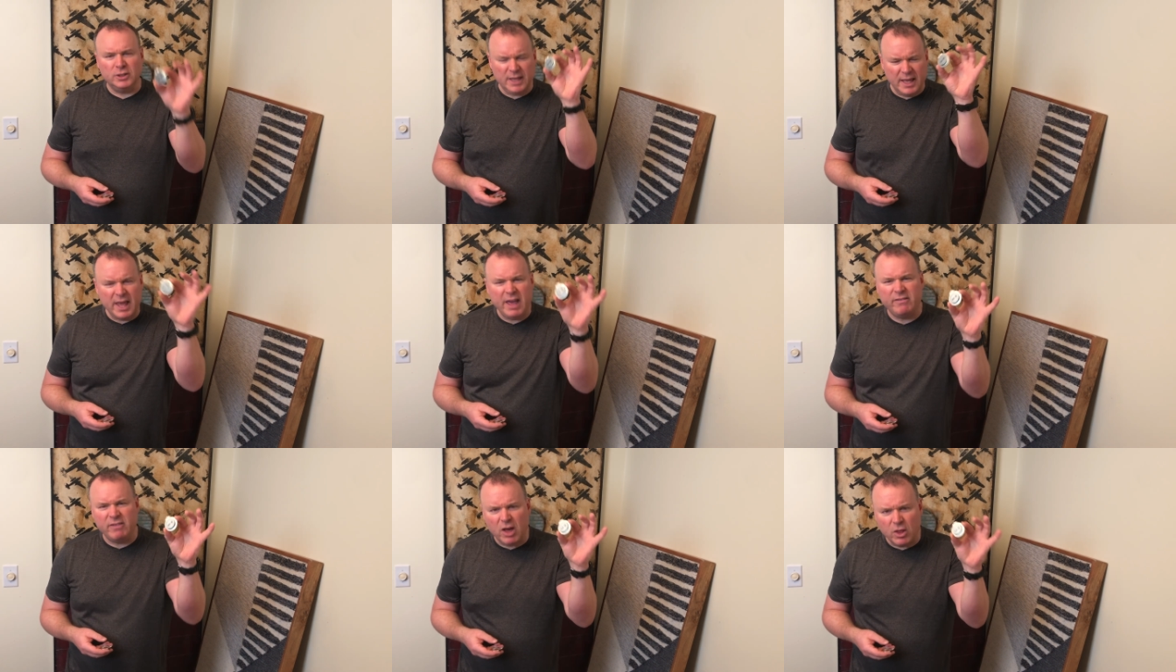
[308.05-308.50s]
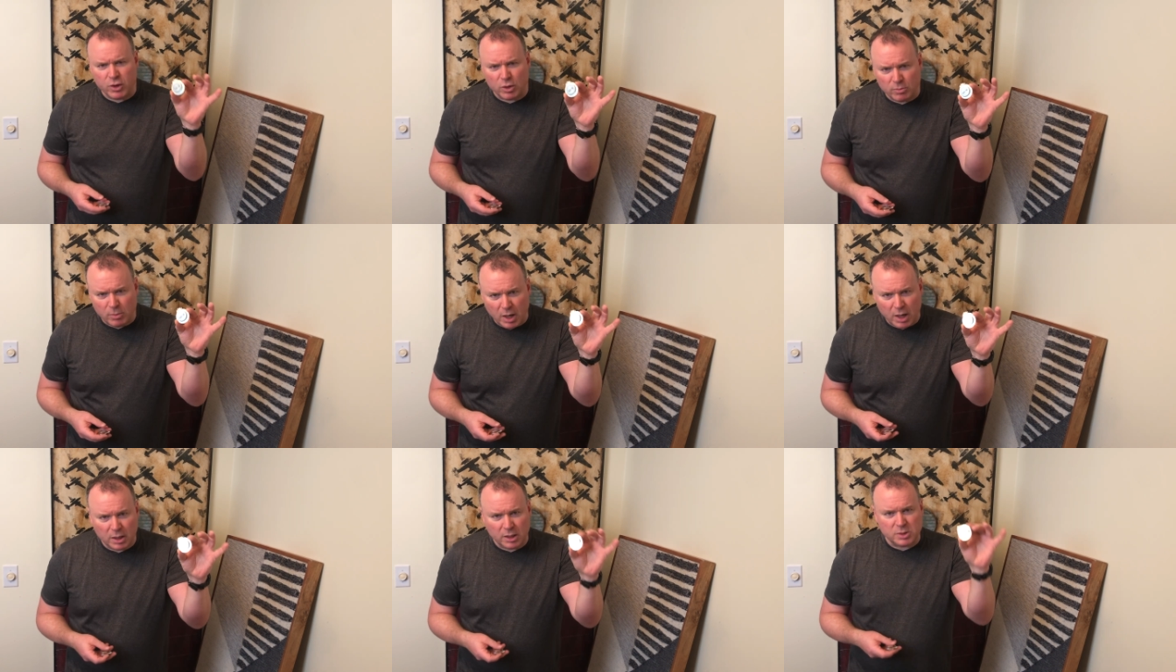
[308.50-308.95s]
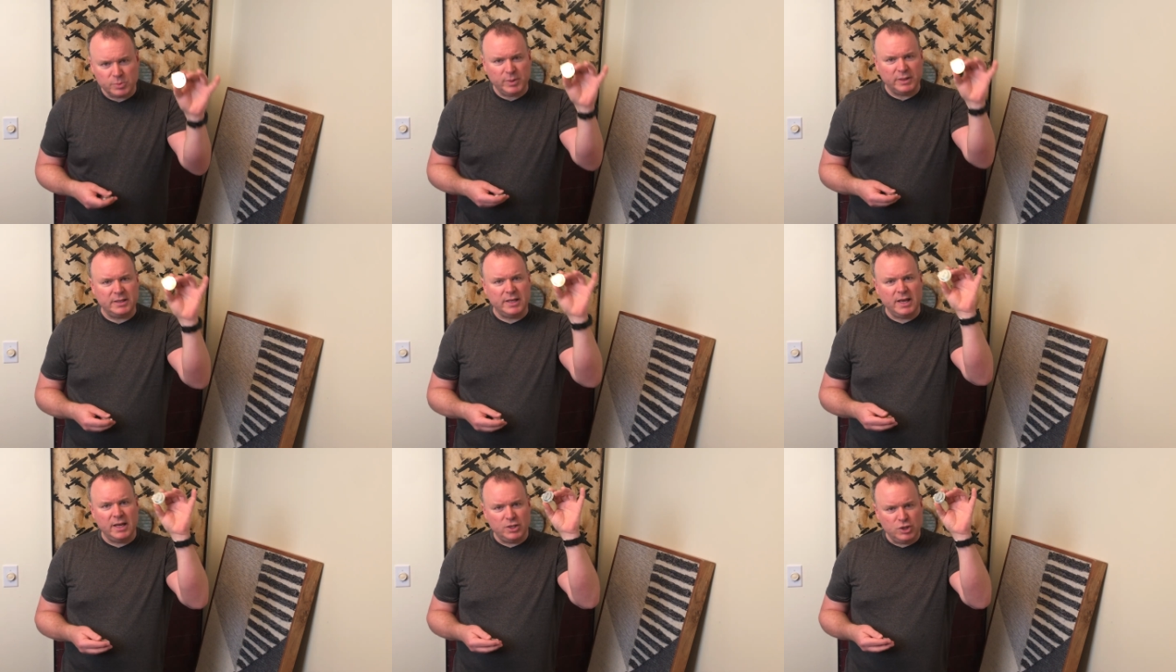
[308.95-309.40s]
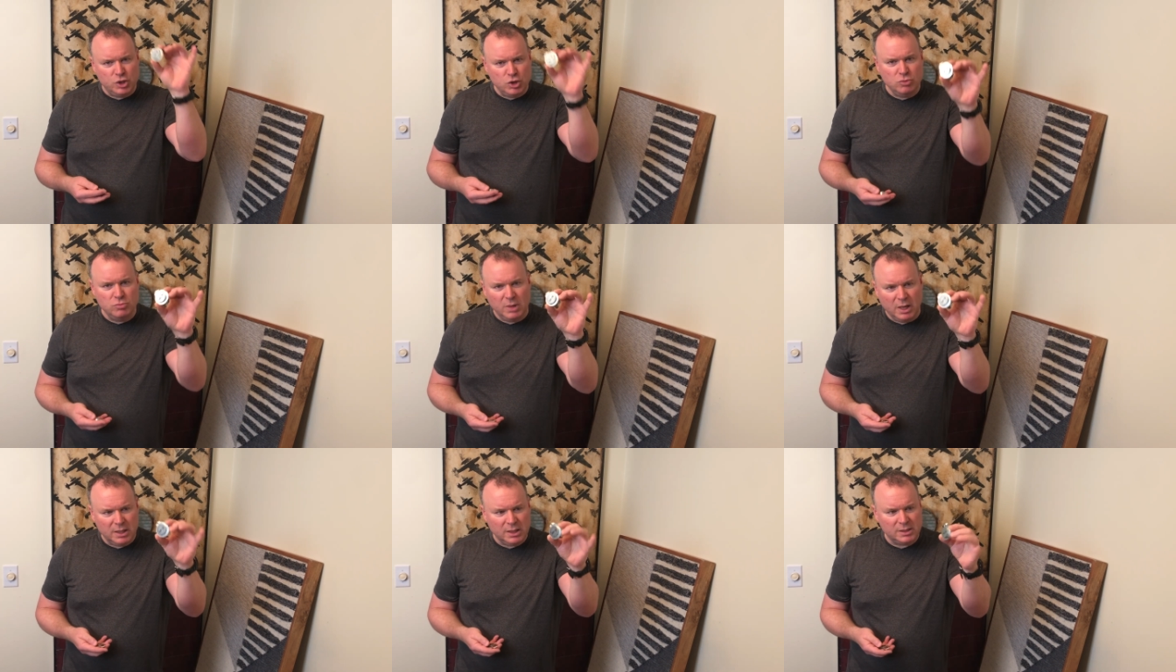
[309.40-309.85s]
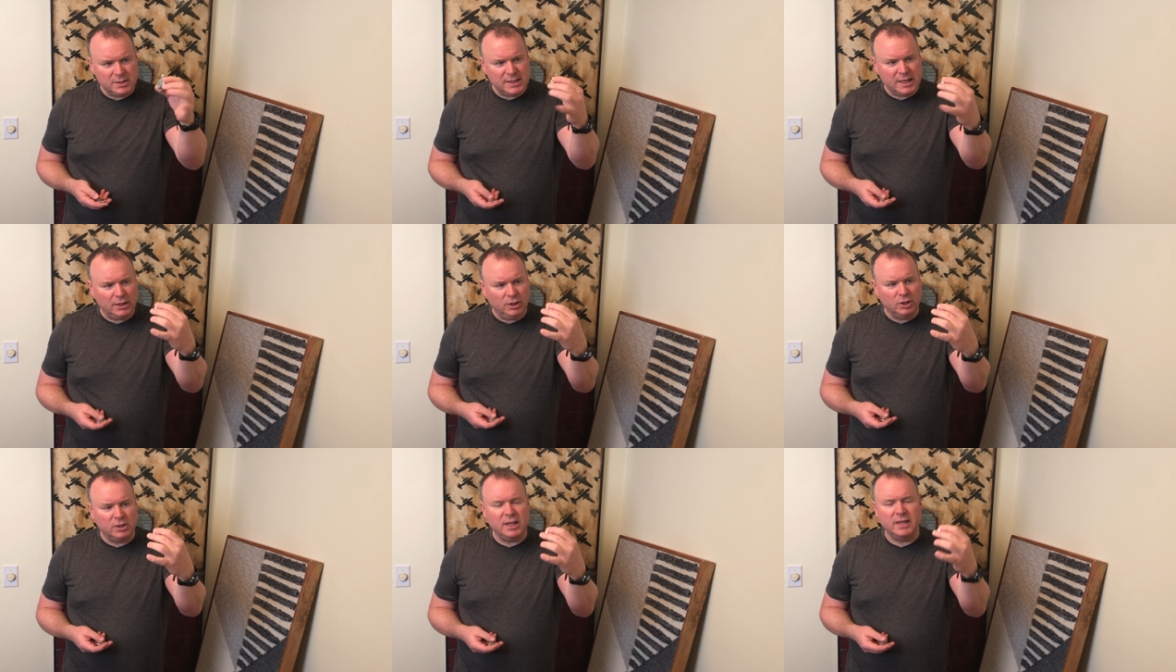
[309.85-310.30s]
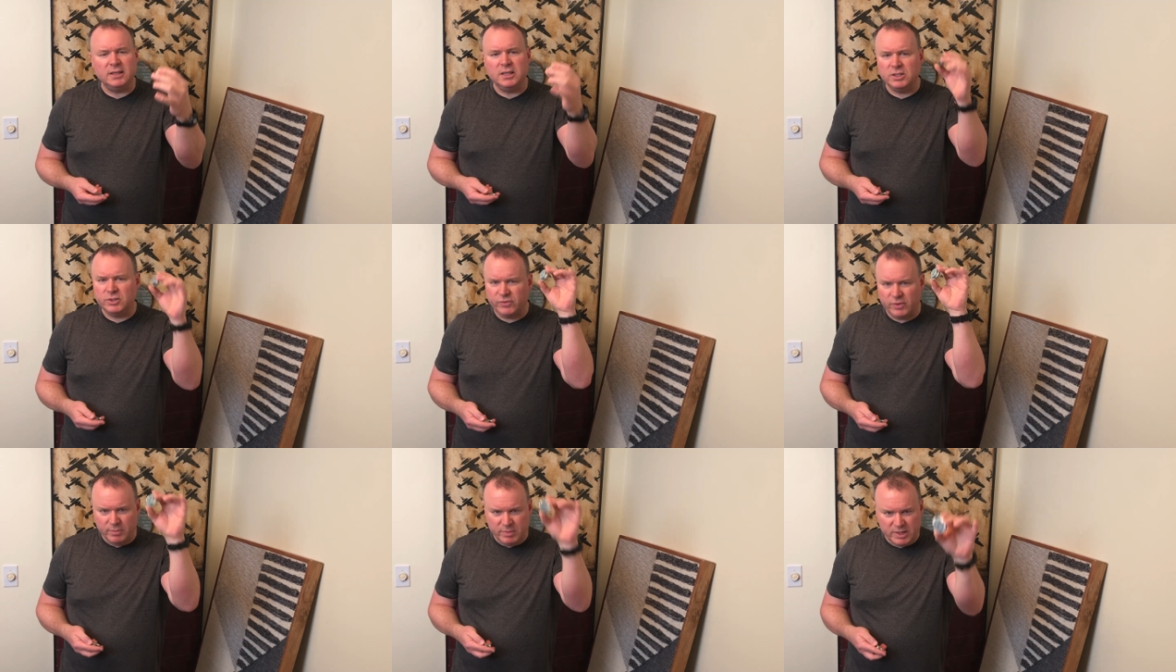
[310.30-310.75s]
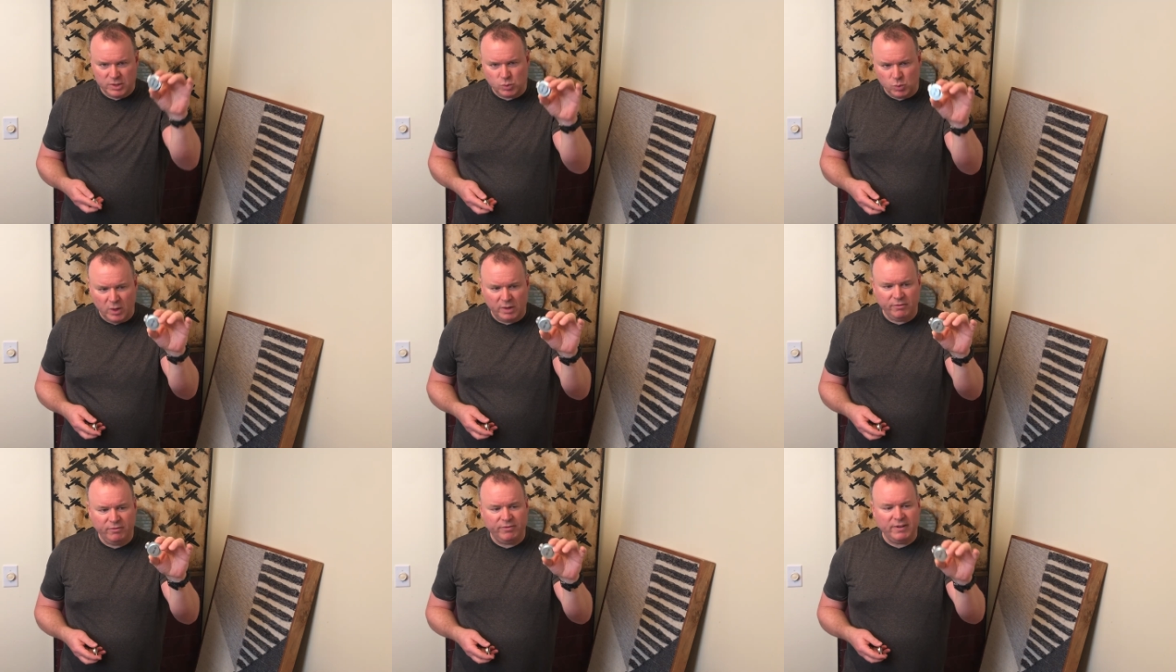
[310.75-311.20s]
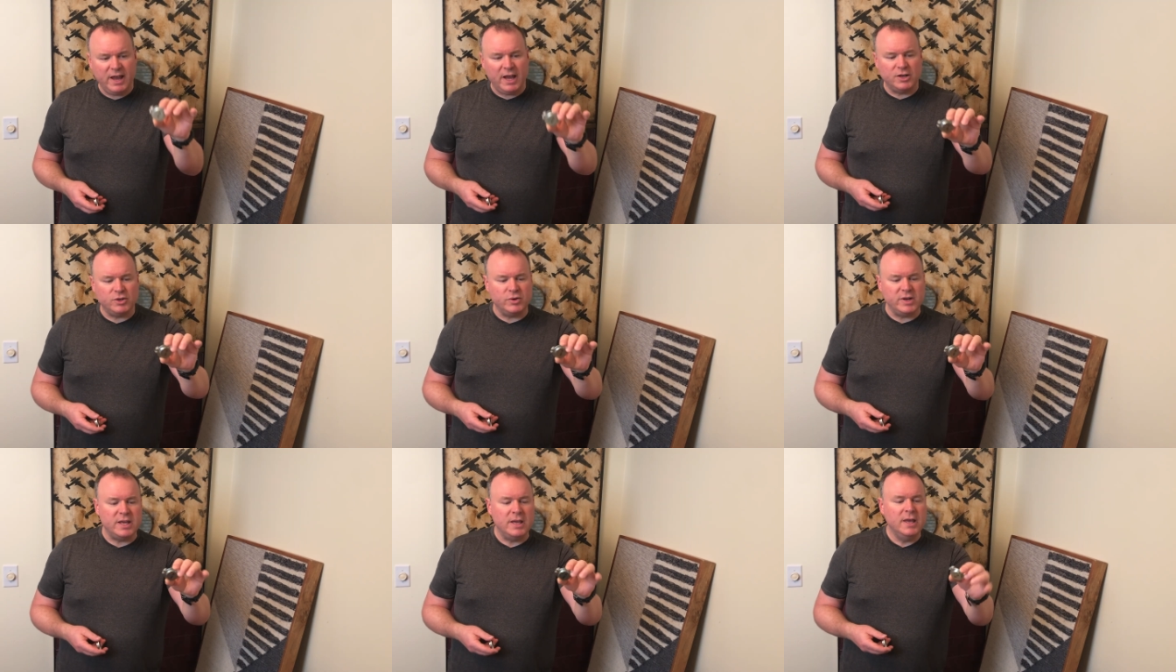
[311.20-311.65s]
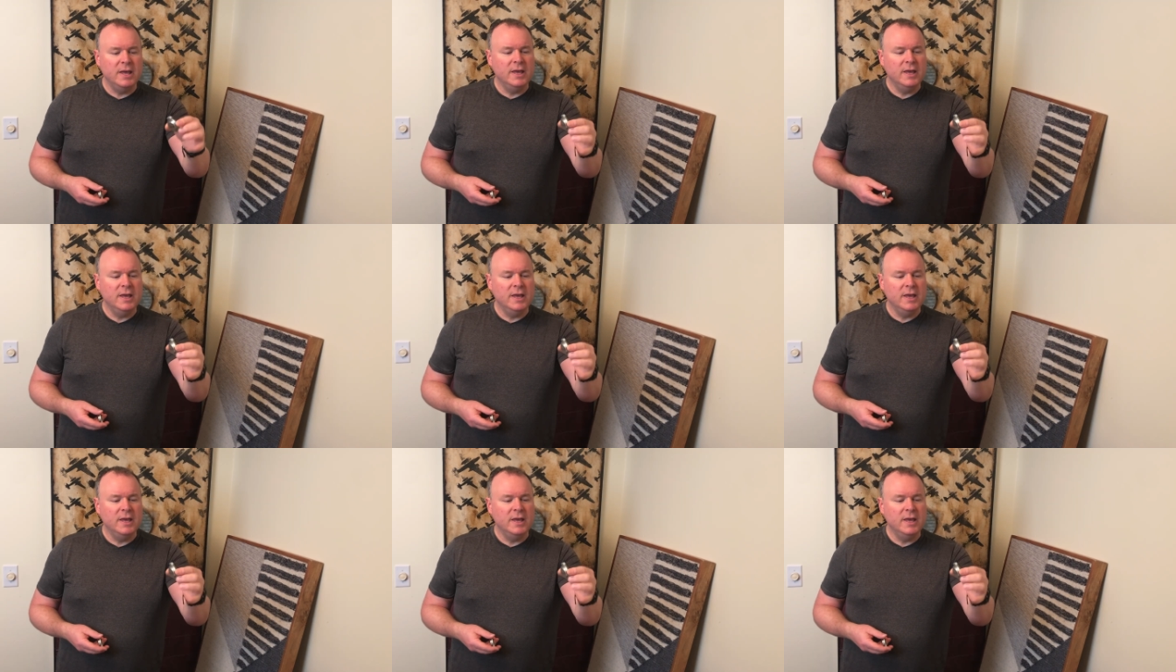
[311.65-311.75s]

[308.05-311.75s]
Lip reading: they have other models, but they had two models that look like this from this one factory.